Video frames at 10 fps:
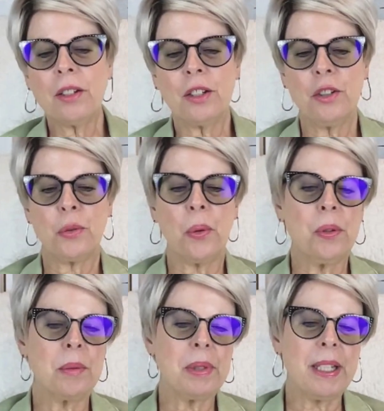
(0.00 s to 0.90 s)

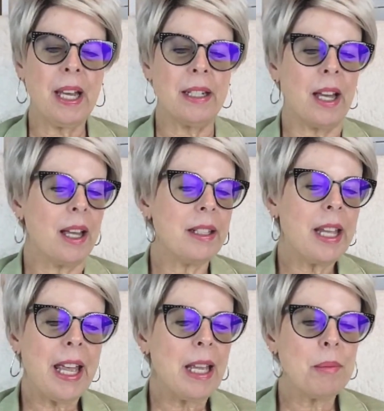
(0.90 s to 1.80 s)
uncontrollably and
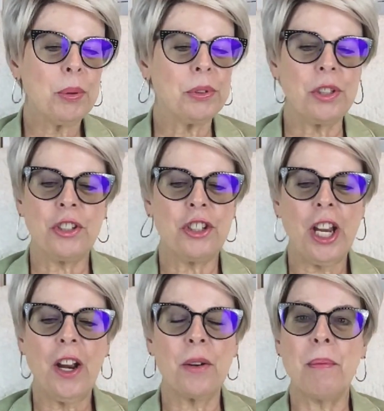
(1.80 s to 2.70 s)
unable to
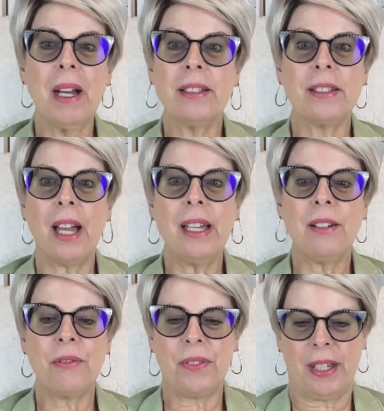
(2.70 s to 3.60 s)
share my
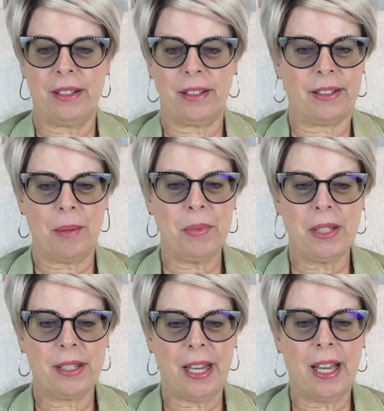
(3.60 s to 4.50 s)
side of things, except
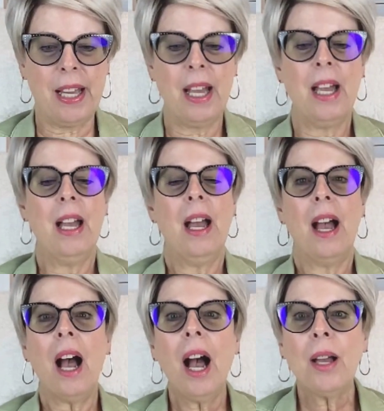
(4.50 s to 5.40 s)
to say,
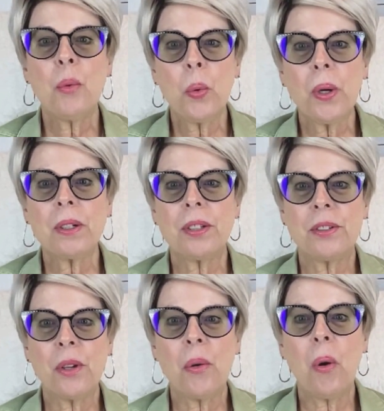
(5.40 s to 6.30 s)
I worked
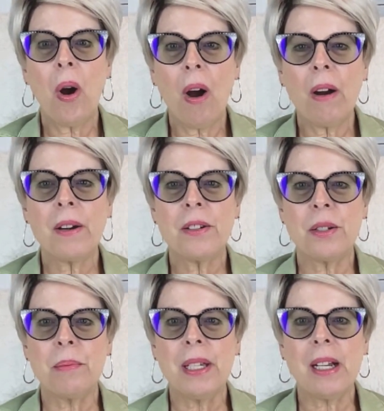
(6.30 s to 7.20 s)
so hard
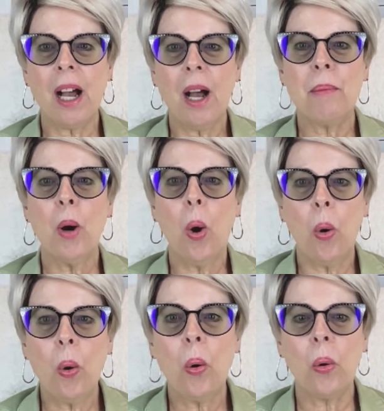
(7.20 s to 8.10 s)
to become
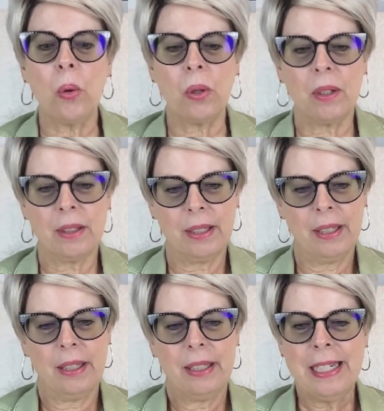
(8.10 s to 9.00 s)
whole.
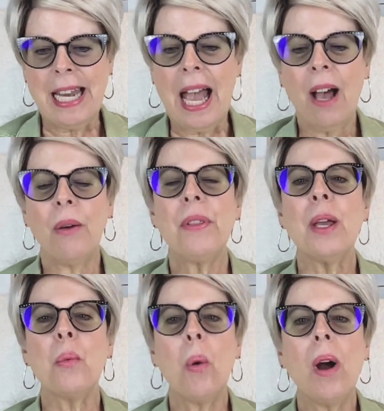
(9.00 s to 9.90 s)
Now
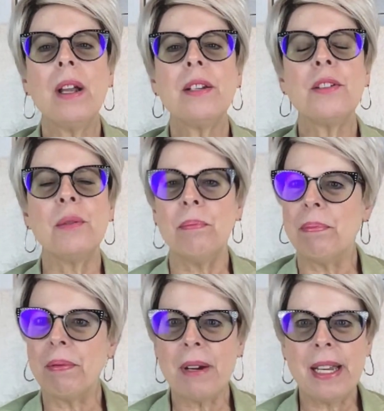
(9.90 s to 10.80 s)
they want to
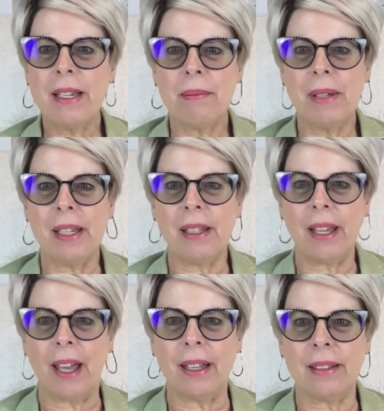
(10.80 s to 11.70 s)
break me
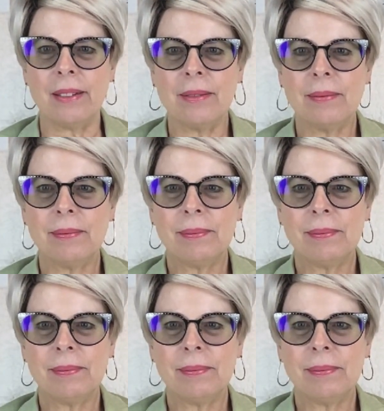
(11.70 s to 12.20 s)
again.